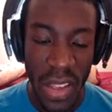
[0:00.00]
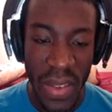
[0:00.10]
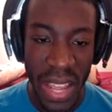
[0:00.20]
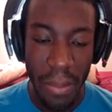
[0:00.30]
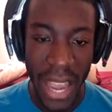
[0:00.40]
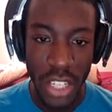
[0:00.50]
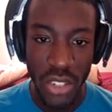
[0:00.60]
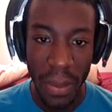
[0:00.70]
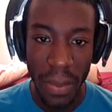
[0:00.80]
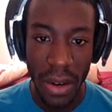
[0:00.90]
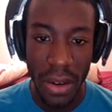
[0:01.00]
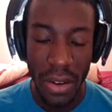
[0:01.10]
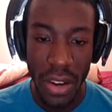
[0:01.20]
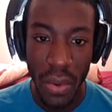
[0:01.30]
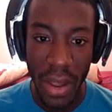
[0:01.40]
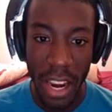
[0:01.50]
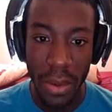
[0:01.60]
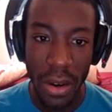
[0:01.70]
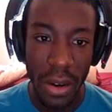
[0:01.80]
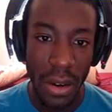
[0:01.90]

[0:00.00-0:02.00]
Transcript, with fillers: Can we get backdrop here? No, hammer.